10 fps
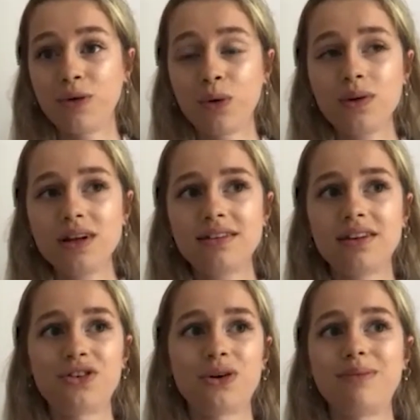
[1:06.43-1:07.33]
always
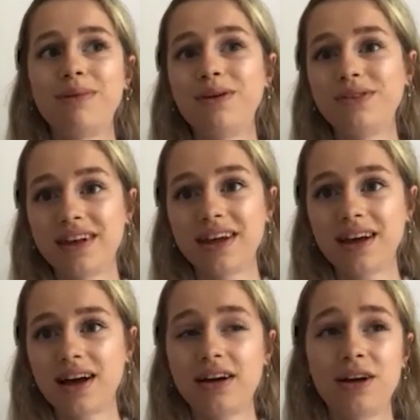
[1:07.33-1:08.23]
enjoyed music.
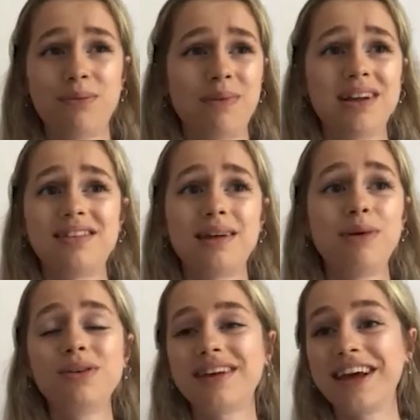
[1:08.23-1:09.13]
Um, I see
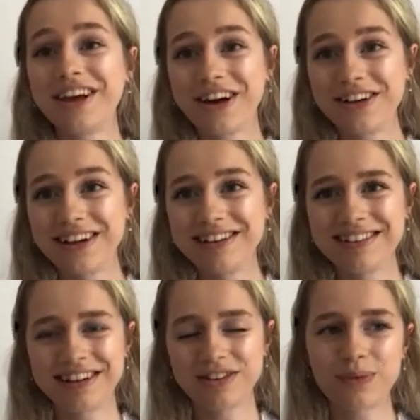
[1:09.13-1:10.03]
music in colours,
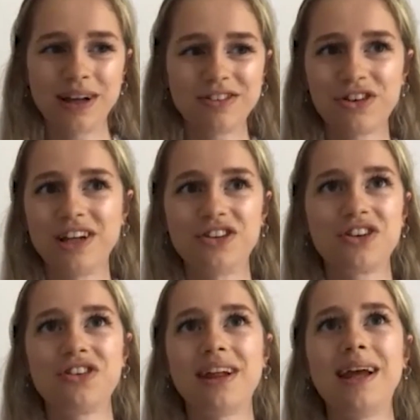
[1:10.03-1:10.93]
it's quite strange
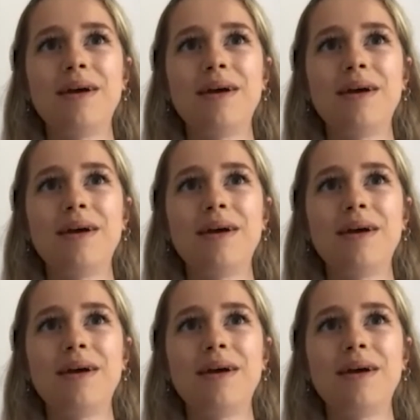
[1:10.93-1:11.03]
actually.